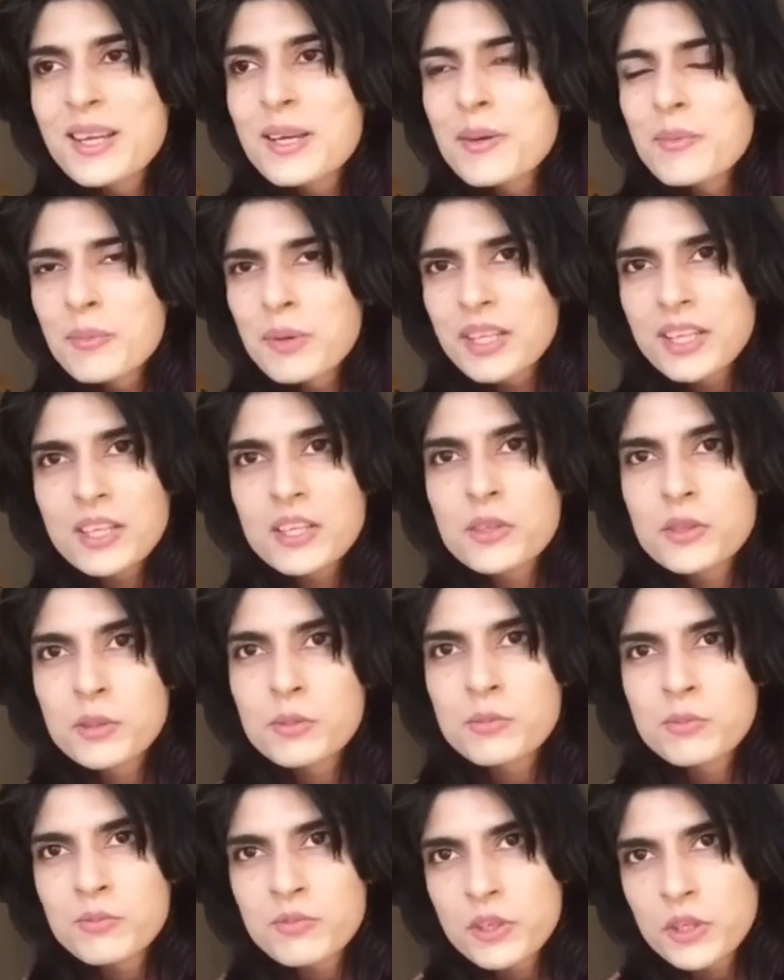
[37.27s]
but a group
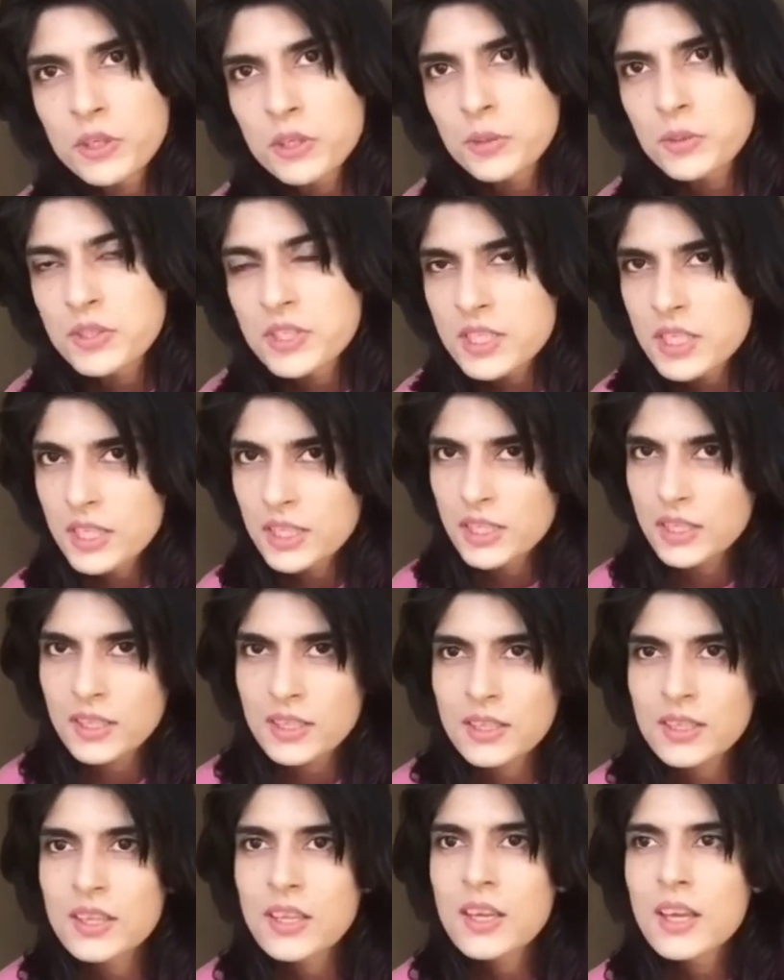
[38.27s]
photo was taken,
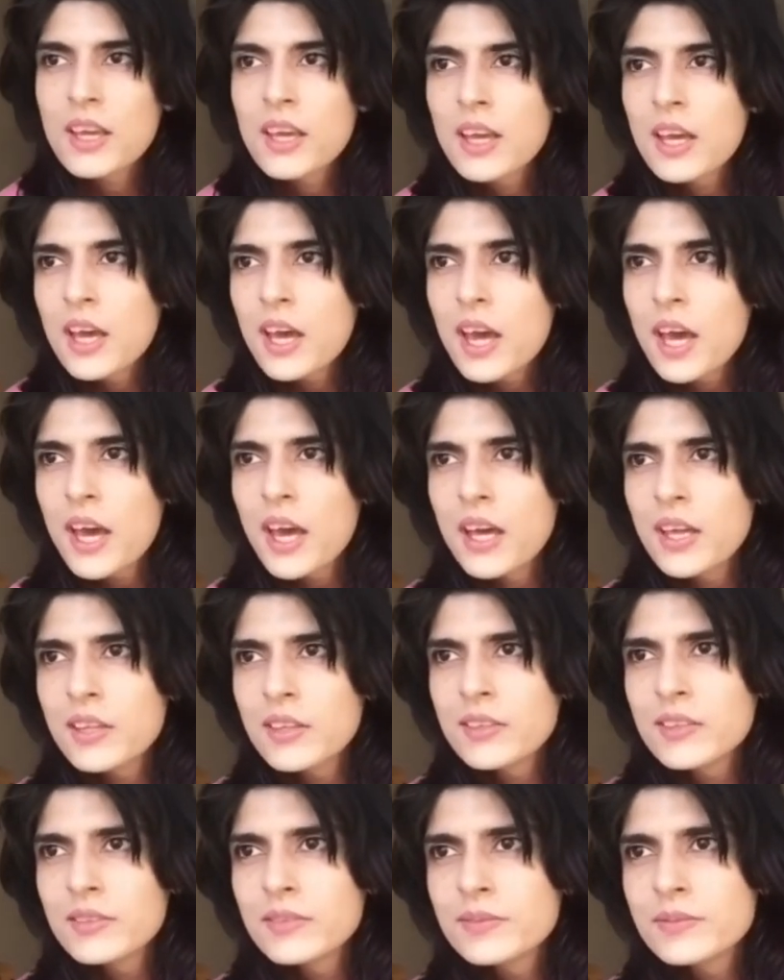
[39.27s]

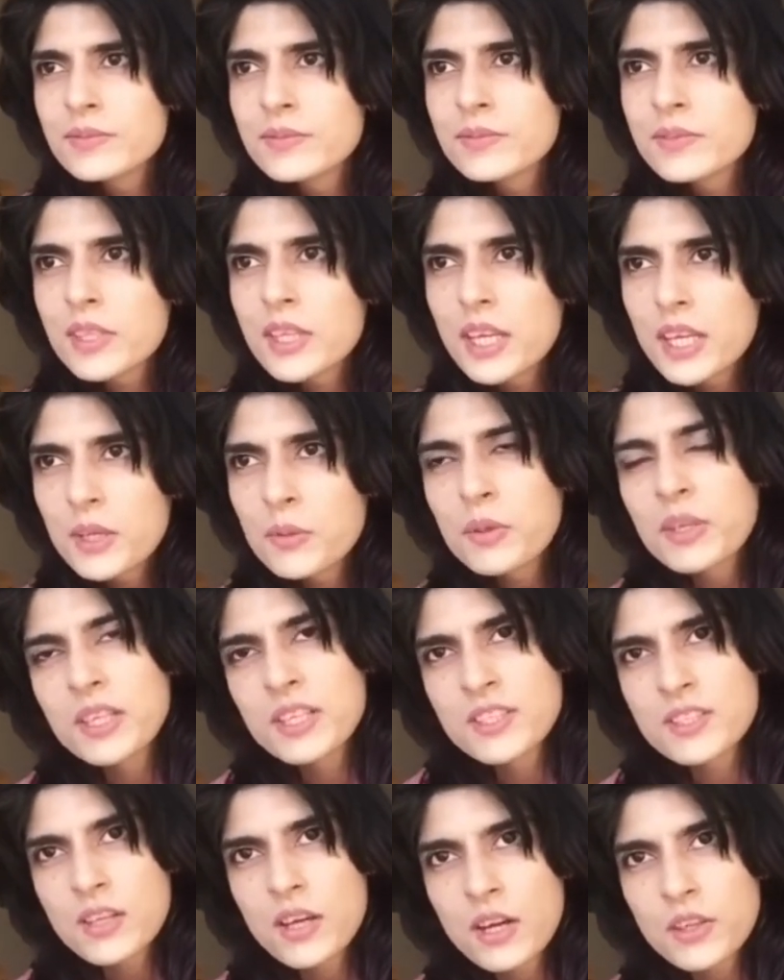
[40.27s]
and when I
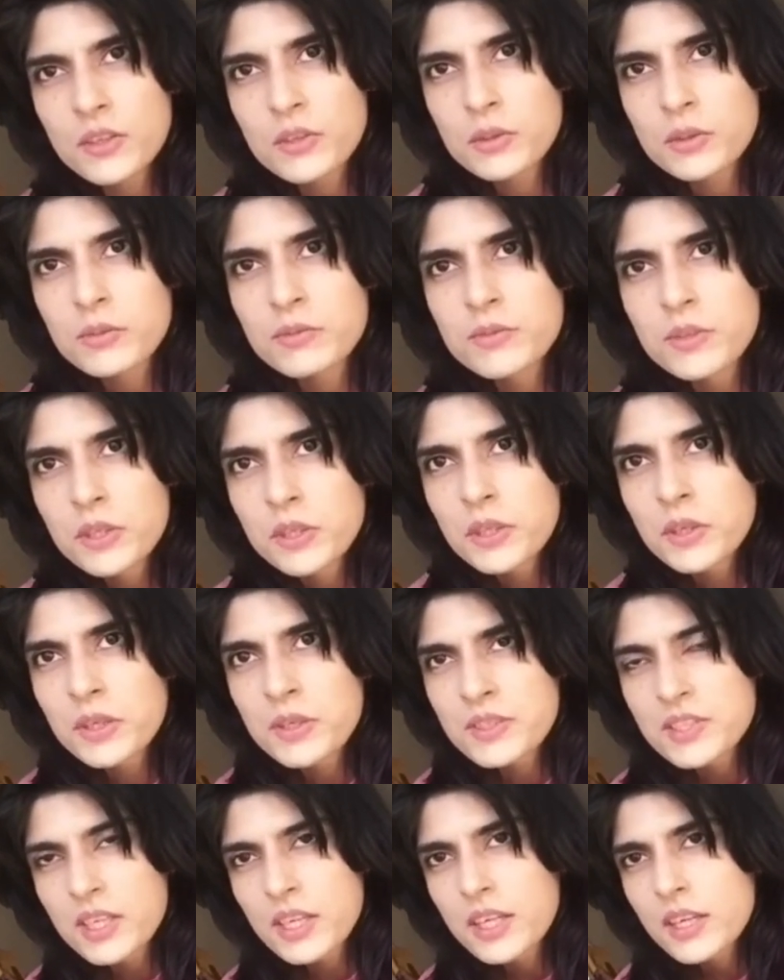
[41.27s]
saw the group photo, I was
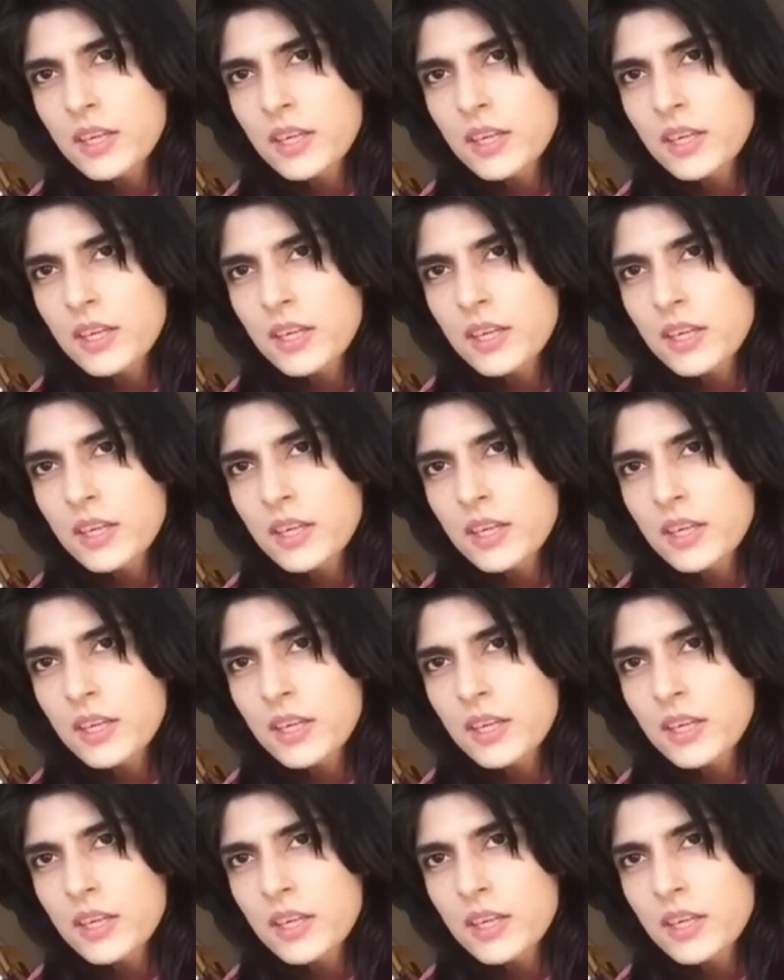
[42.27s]
like,